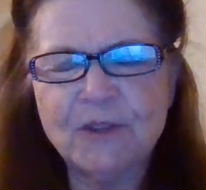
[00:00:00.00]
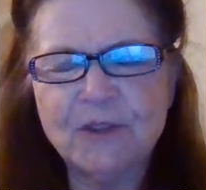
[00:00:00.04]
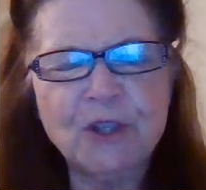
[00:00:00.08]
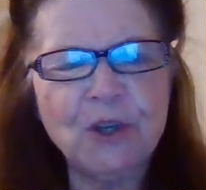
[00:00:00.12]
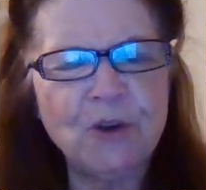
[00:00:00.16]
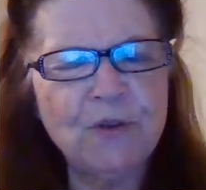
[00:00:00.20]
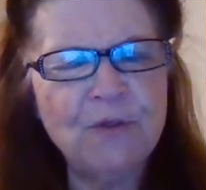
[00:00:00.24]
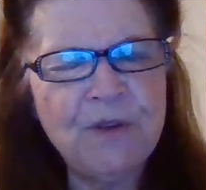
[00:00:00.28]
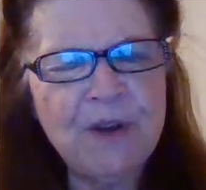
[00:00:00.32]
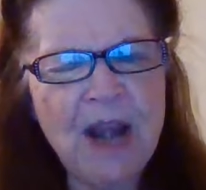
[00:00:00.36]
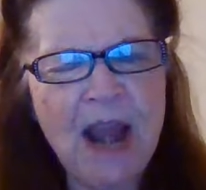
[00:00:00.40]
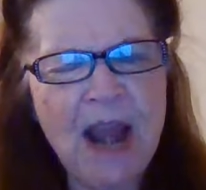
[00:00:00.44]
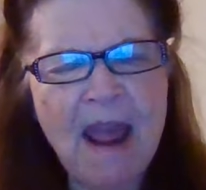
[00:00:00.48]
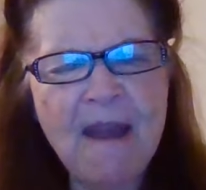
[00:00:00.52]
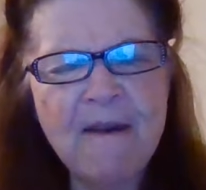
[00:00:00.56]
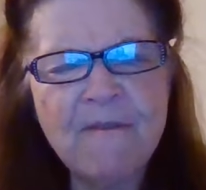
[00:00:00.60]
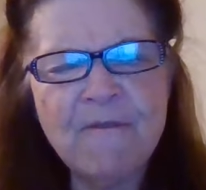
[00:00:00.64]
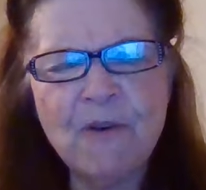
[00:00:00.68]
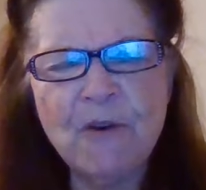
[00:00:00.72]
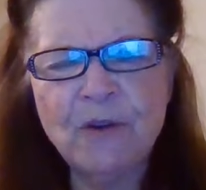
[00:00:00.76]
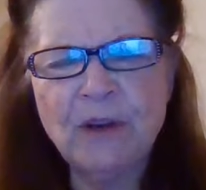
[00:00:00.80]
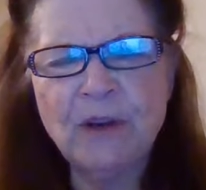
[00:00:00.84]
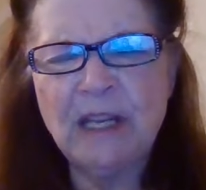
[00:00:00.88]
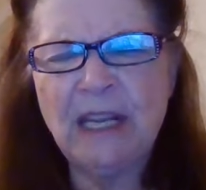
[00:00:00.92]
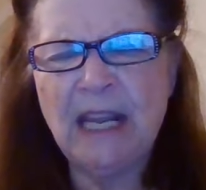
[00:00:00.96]
So
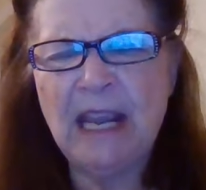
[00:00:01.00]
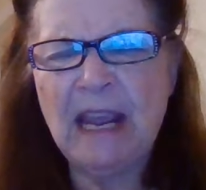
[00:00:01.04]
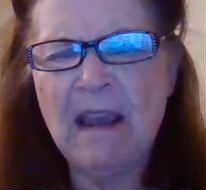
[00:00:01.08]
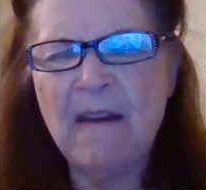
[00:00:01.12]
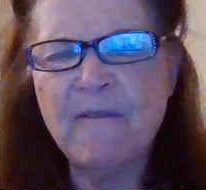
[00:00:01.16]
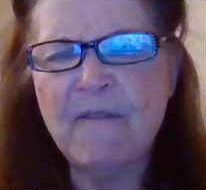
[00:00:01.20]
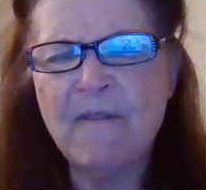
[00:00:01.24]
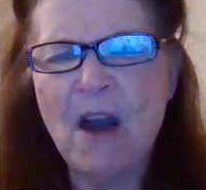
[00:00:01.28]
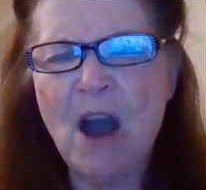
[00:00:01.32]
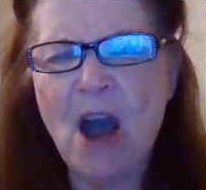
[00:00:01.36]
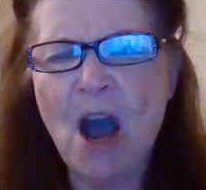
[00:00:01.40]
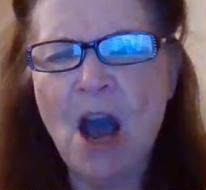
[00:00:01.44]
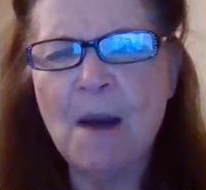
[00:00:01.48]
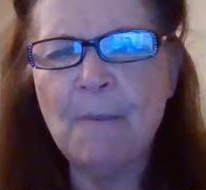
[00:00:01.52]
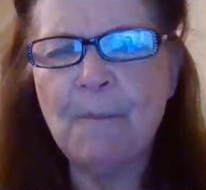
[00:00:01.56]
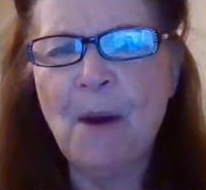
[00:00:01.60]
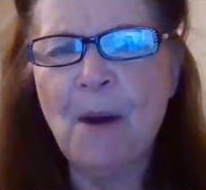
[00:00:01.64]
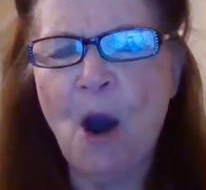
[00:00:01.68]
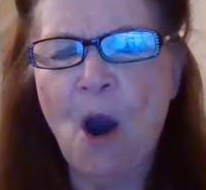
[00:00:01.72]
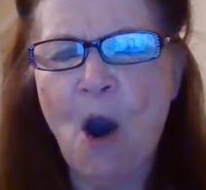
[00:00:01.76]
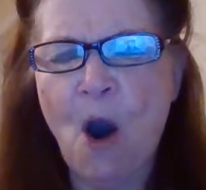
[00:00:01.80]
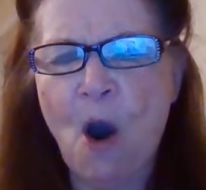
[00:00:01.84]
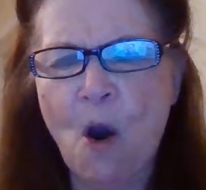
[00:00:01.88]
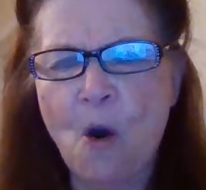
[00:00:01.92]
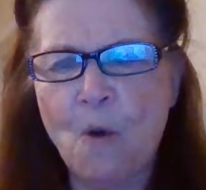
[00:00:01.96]
never give up
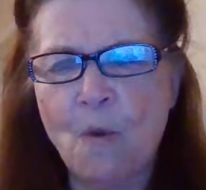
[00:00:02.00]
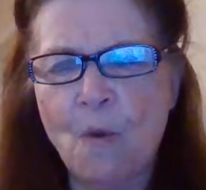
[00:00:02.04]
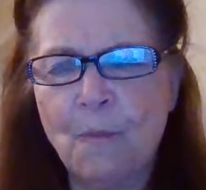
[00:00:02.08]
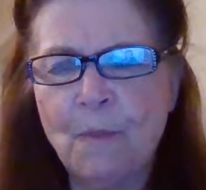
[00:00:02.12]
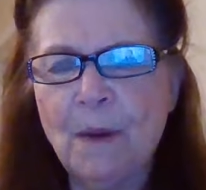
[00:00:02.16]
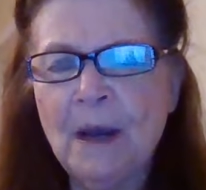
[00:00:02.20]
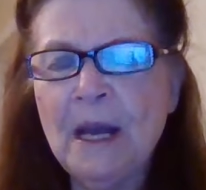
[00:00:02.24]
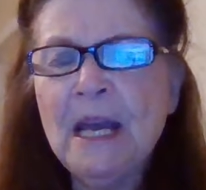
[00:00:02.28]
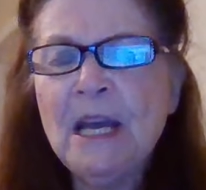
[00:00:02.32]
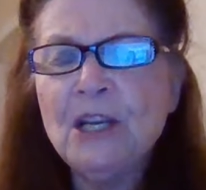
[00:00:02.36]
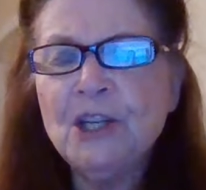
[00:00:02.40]
hope.